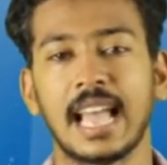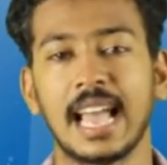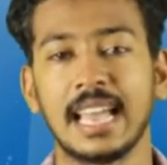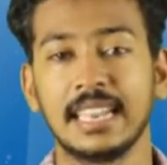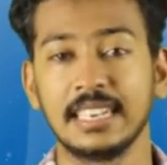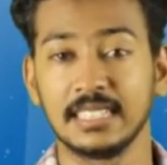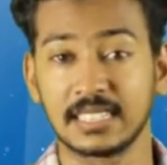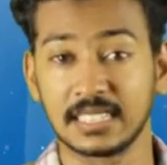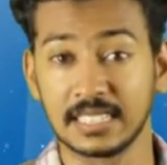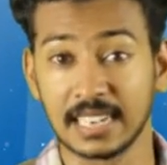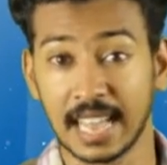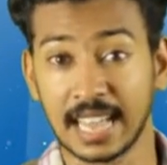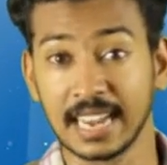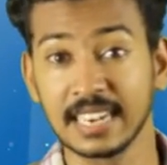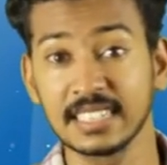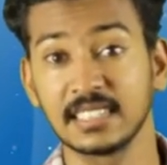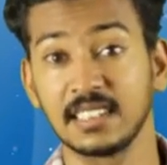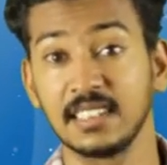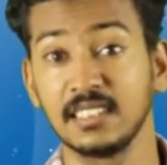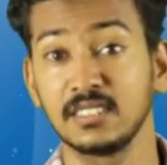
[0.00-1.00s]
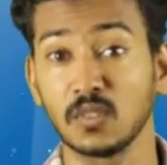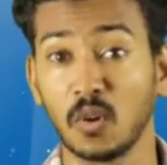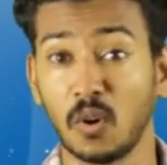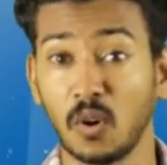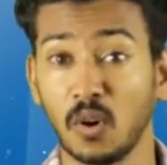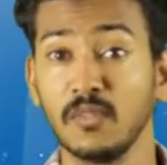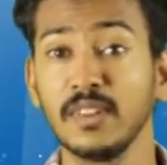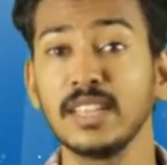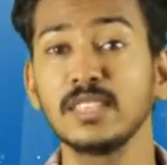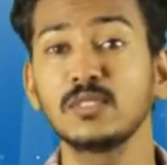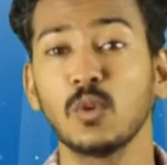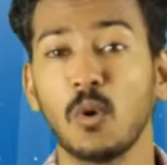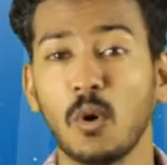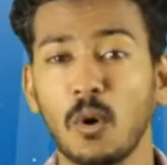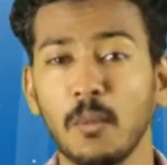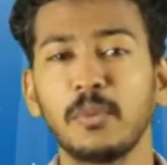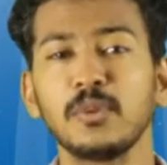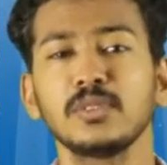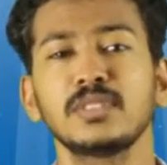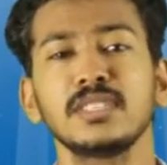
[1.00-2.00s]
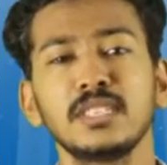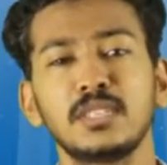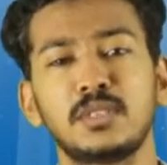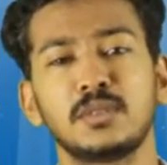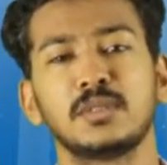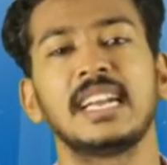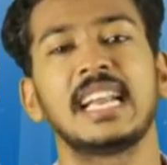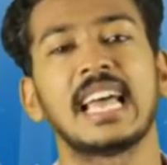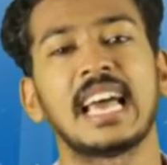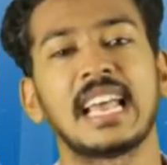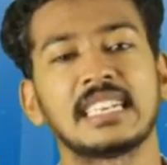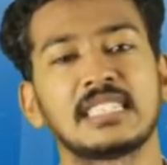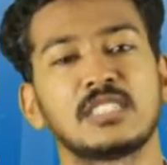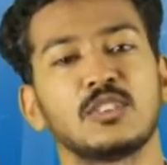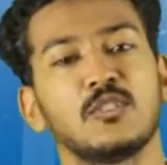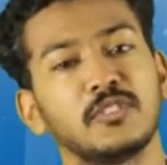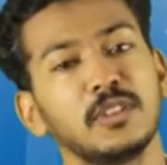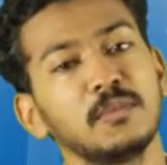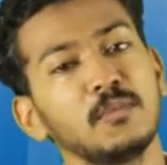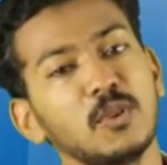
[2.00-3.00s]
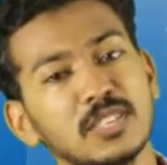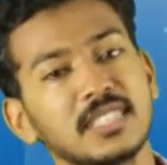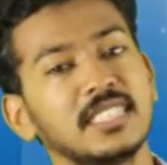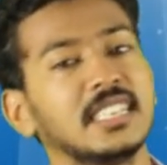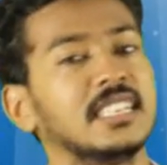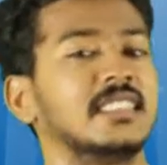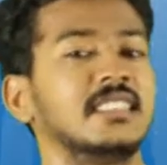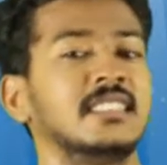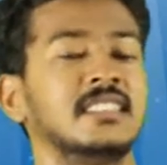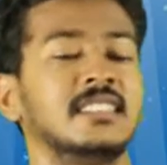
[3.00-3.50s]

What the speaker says: and its direction is always opposite to the direction of the motion.